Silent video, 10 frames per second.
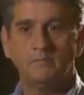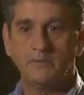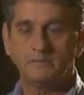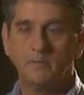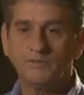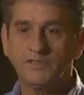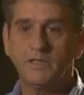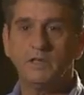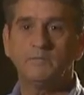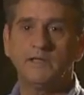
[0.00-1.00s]
But it's mostly
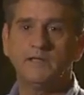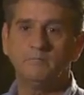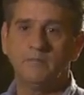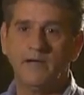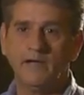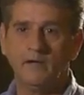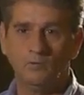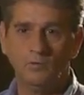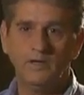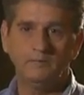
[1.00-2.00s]
dominated by
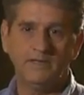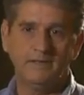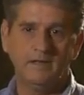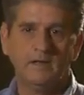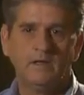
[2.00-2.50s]
women,